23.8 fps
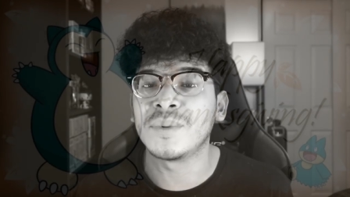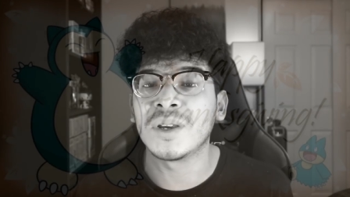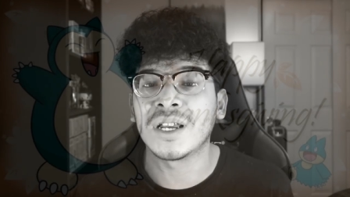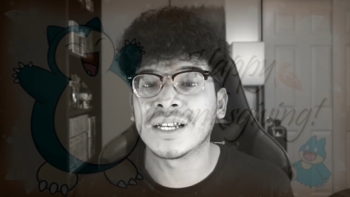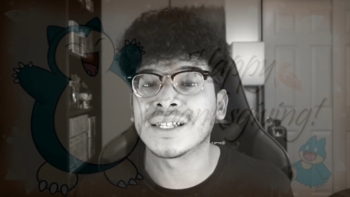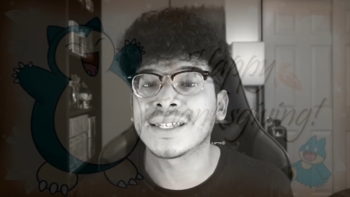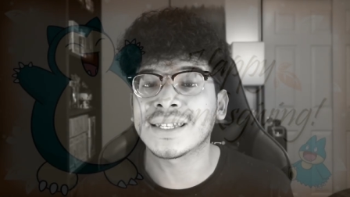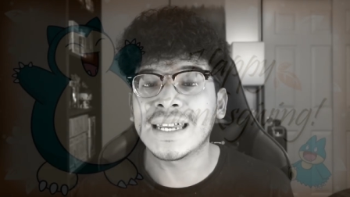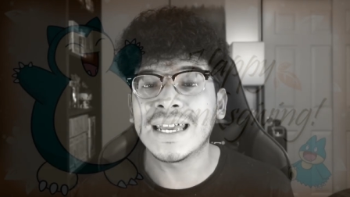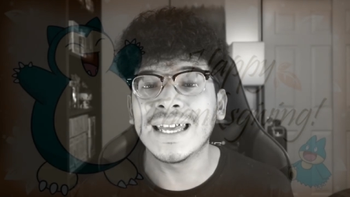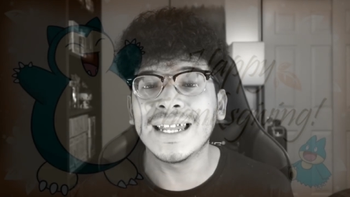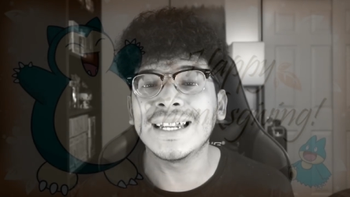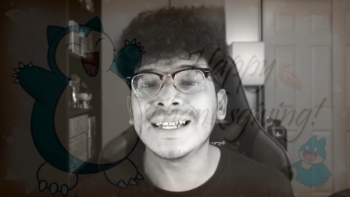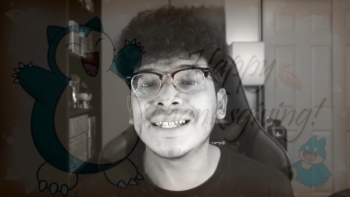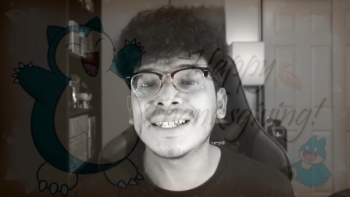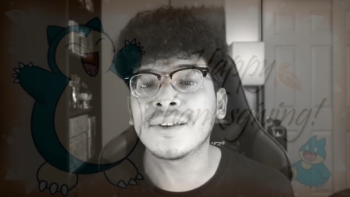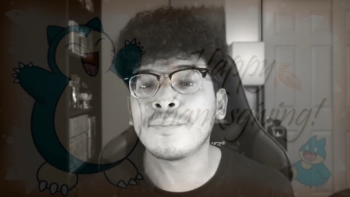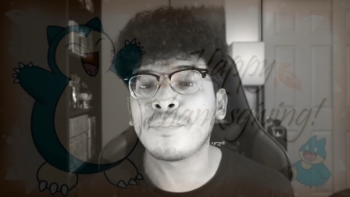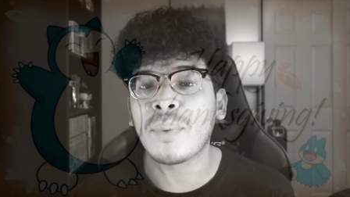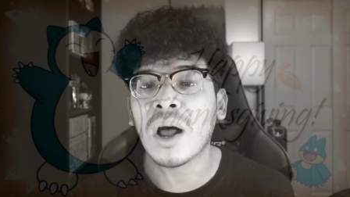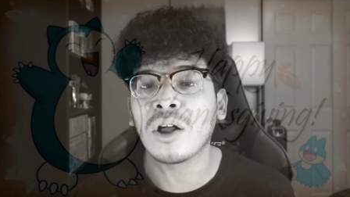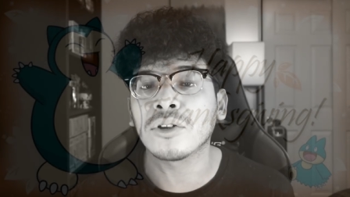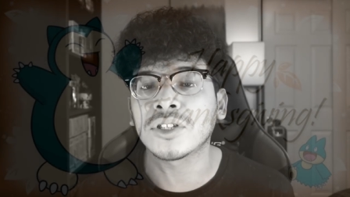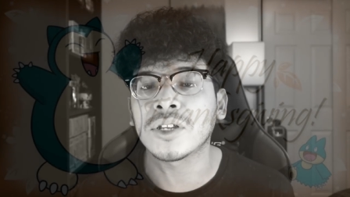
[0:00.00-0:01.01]
because it is
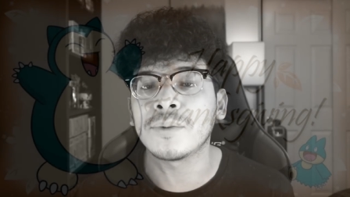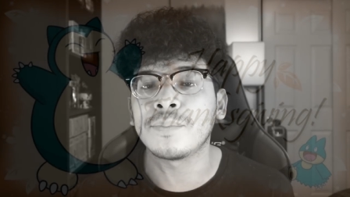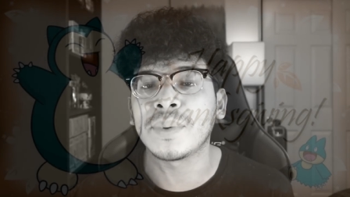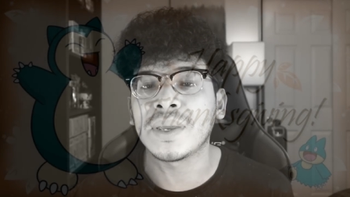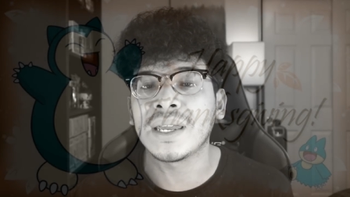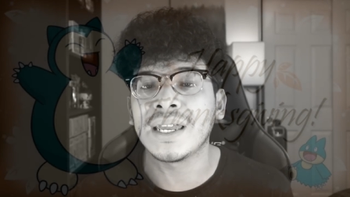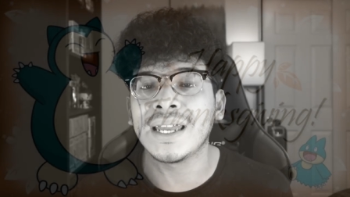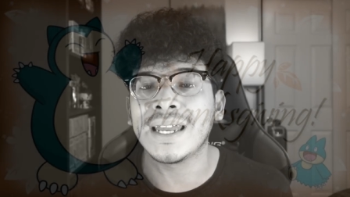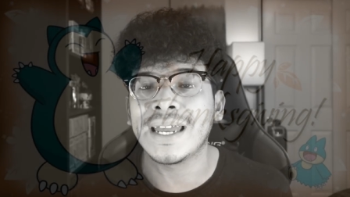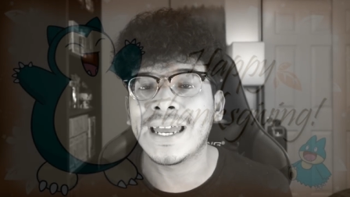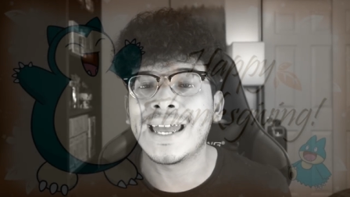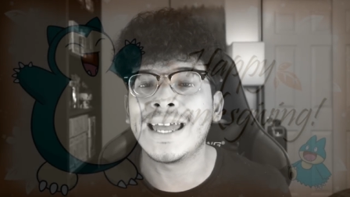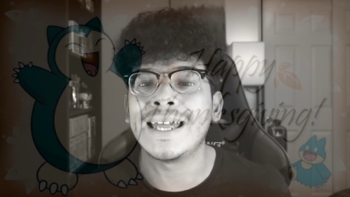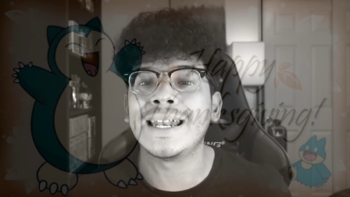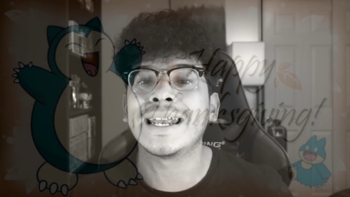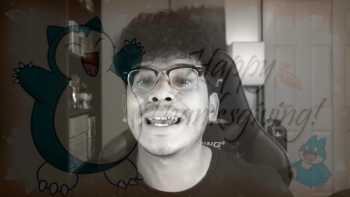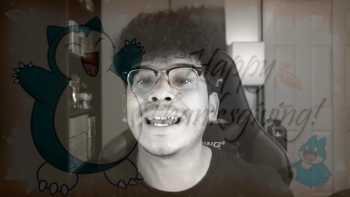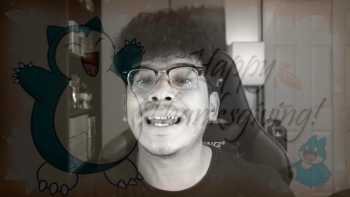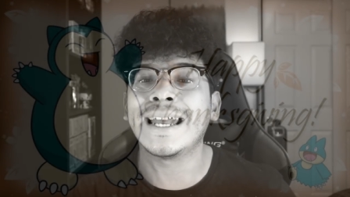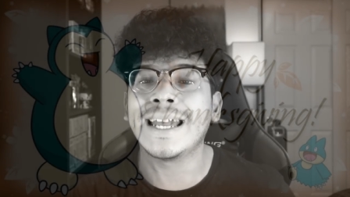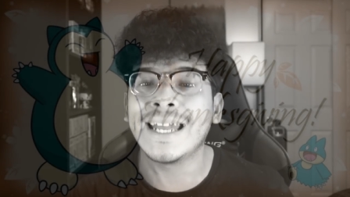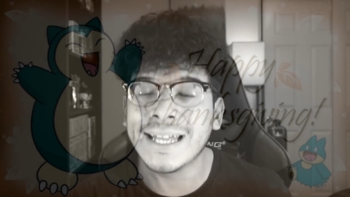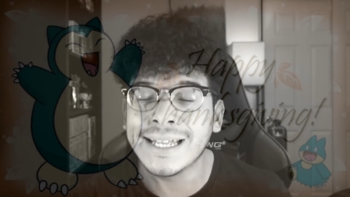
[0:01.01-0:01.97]
about to be an